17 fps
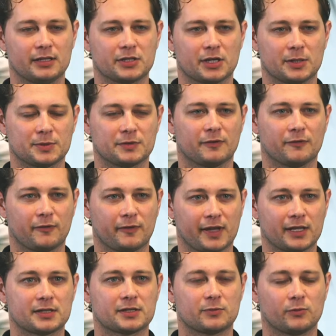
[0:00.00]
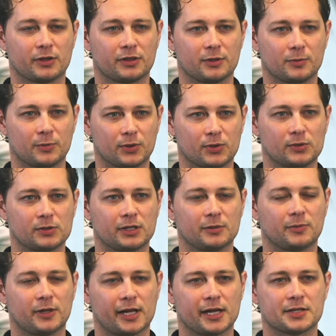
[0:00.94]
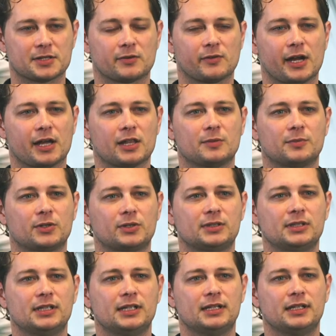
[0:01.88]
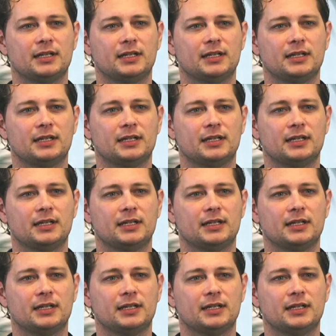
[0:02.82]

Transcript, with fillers: terms of events with the ball and players around the ball.